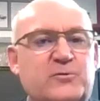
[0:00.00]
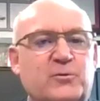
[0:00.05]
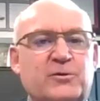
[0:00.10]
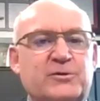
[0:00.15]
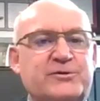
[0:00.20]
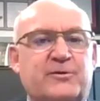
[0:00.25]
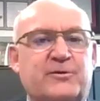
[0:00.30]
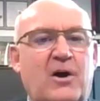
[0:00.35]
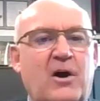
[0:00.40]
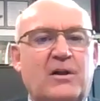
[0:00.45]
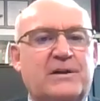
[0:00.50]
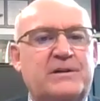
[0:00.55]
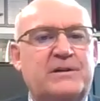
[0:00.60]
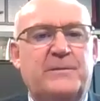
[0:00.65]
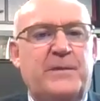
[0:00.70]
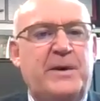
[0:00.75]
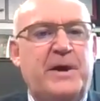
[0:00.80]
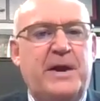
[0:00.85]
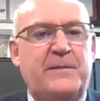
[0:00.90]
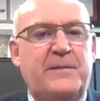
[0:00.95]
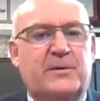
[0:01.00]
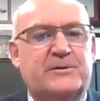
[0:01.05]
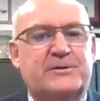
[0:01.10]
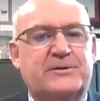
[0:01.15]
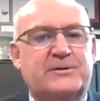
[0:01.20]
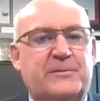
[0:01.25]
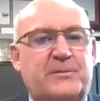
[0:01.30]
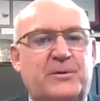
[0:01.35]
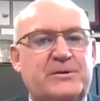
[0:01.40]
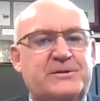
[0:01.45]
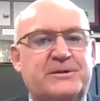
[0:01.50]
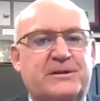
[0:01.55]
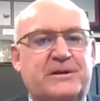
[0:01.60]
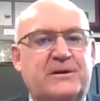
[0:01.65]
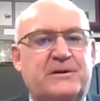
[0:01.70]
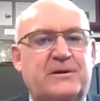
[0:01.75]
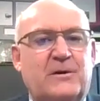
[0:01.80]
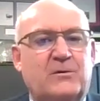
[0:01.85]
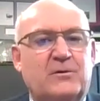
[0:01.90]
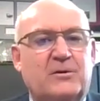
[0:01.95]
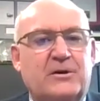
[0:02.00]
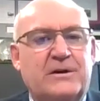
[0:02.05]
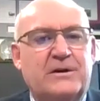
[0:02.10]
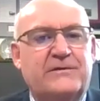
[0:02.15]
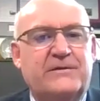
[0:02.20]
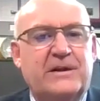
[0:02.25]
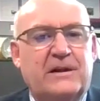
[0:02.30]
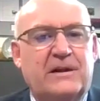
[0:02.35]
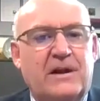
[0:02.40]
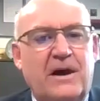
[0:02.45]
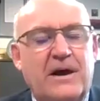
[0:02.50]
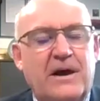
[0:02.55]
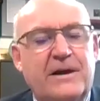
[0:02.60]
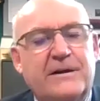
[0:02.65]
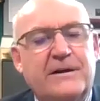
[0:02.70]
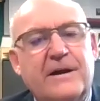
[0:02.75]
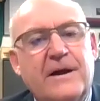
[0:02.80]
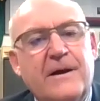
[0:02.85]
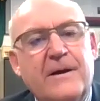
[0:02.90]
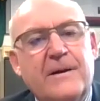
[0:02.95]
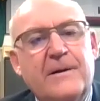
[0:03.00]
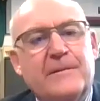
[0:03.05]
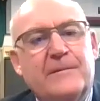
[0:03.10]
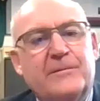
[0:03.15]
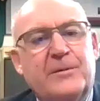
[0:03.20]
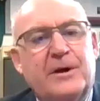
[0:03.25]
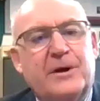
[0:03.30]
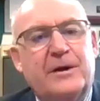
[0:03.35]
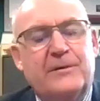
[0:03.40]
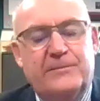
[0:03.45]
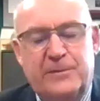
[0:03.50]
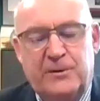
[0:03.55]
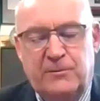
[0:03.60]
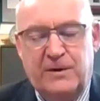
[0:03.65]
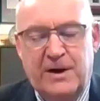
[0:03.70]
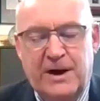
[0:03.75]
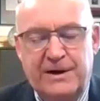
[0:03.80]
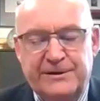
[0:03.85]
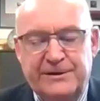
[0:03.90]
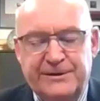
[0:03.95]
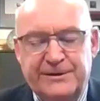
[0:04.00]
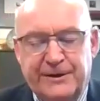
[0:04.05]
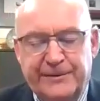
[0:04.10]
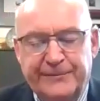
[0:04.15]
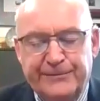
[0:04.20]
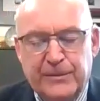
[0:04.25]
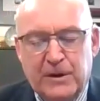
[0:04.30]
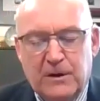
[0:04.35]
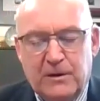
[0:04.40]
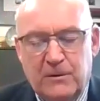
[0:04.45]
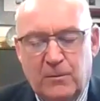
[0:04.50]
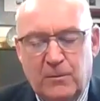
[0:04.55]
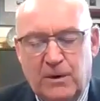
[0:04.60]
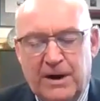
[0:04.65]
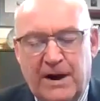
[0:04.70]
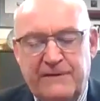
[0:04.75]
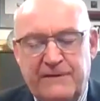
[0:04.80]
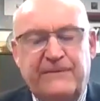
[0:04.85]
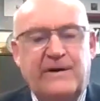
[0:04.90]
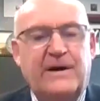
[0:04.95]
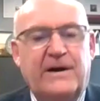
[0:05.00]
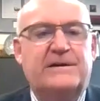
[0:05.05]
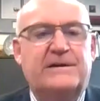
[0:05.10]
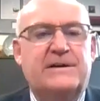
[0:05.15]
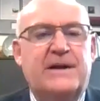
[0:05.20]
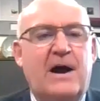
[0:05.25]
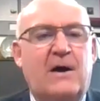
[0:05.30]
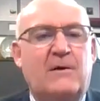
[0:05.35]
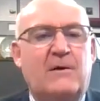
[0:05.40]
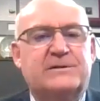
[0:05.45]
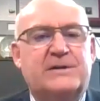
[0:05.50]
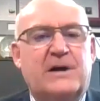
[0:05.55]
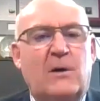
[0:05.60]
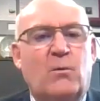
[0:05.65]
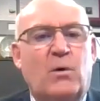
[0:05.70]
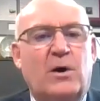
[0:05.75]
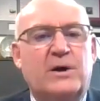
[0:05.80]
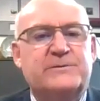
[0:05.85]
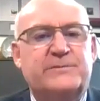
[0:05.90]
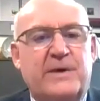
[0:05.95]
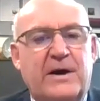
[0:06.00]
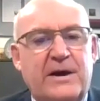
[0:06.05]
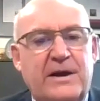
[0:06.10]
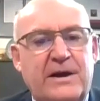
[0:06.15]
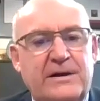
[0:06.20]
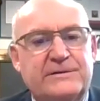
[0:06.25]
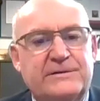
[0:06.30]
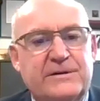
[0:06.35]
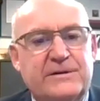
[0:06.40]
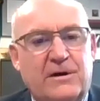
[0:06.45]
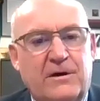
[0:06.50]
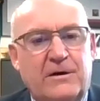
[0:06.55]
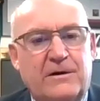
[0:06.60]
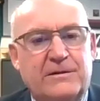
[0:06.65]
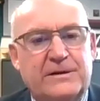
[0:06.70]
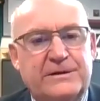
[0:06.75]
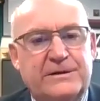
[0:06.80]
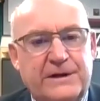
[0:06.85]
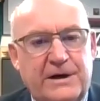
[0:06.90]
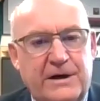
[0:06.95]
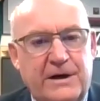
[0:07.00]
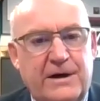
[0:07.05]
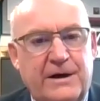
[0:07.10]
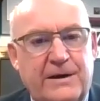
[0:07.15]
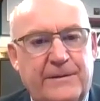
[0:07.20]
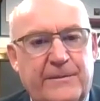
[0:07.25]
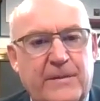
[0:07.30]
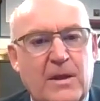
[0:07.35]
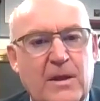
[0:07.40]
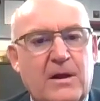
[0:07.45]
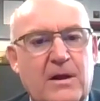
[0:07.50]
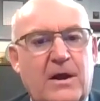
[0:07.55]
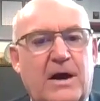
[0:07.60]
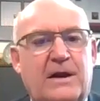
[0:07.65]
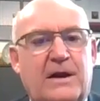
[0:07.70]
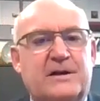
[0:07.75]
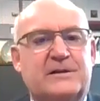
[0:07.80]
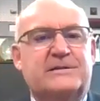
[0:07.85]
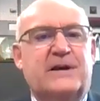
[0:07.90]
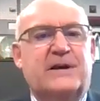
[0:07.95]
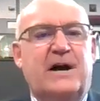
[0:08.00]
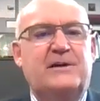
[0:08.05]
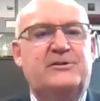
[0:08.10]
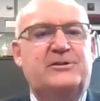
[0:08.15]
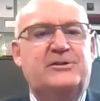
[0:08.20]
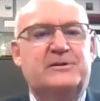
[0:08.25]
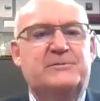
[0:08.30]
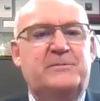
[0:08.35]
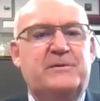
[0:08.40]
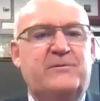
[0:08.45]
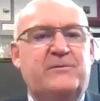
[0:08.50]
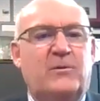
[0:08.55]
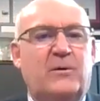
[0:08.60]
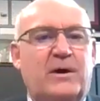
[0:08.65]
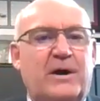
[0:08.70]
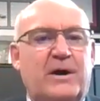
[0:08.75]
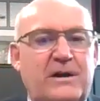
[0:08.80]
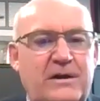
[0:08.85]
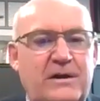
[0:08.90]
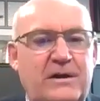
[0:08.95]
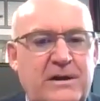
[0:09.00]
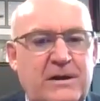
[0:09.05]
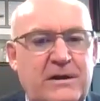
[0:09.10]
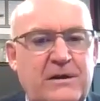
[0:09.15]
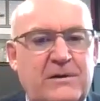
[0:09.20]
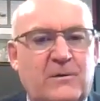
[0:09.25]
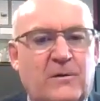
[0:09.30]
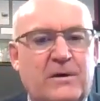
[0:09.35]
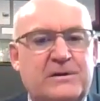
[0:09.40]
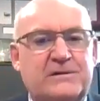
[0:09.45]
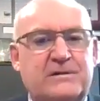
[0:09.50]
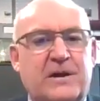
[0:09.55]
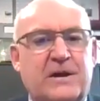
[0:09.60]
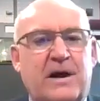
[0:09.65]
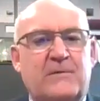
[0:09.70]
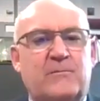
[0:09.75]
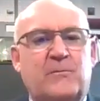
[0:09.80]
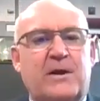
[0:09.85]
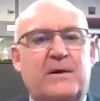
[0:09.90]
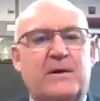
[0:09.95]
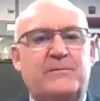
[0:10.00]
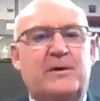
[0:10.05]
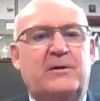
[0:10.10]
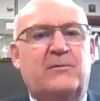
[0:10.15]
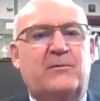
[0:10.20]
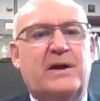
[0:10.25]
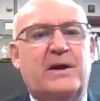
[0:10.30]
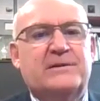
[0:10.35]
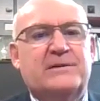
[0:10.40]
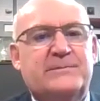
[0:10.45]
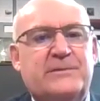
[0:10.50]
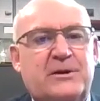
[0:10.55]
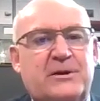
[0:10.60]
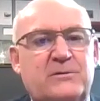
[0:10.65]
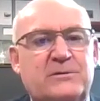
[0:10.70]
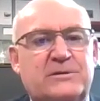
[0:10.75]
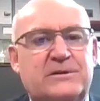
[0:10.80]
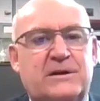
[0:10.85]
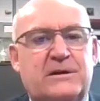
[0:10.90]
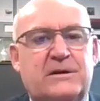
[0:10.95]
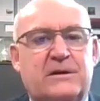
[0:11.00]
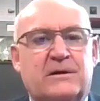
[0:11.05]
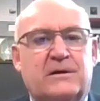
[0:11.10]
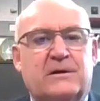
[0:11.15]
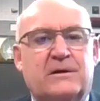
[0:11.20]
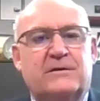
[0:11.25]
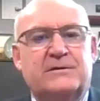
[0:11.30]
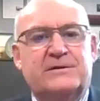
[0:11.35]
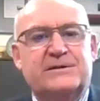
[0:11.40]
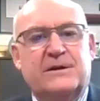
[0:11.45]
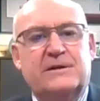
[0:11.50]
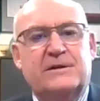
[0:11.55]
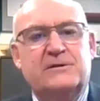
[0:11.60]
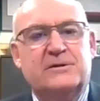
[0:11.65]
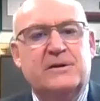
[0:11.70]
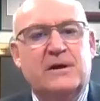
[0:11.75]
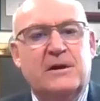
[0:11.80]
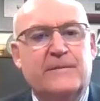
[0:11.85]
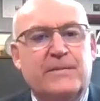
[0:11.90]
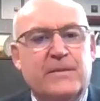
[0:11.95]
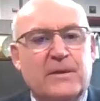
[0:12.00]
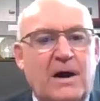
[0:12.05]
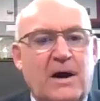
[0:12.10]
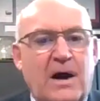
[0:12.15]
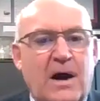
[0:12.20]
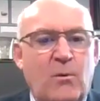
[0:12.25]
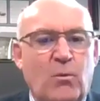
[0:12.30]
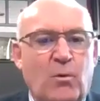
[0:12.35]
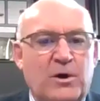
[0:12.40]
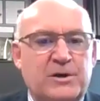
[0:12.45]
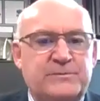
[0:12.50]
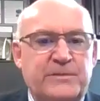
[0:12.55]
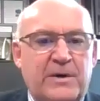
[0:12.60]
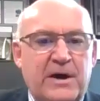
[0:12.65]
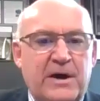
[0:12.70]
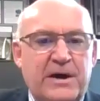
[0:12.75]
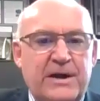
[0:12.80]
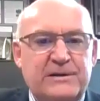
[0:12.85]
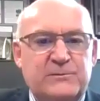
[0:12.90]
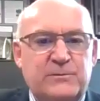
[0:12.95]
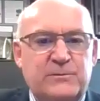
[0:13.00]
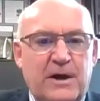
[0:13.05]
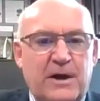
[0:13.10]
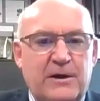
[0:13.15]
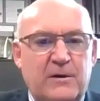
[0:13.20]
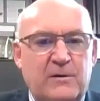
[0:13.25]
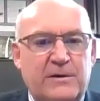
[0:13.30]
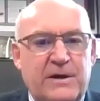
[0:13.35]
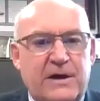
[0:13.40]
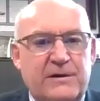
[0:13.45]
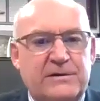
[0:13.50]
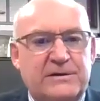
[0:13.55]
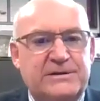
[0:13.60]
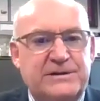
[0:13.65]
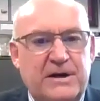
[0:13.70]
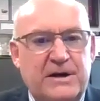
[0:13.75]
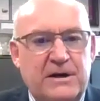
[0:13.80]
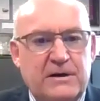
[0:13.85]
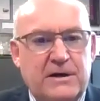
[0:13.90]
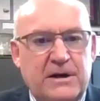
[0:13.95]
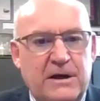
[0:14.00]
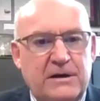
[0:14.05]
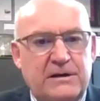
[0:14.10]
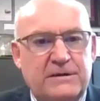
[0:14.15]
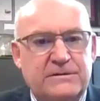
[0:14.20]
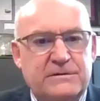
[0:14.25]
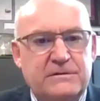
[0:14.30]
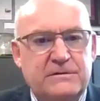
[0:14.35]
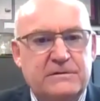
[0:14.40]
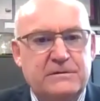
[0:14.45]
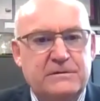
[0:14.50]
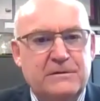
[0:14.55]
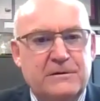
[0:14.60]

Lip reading: rules are all in the paper, so a person can go look if they like. But Randall, what I find now is I wash my hands all the time. And it's not just before I eat, or it's not when I've been around somebody who's ill or such. I wash my hands when I go down the staircase.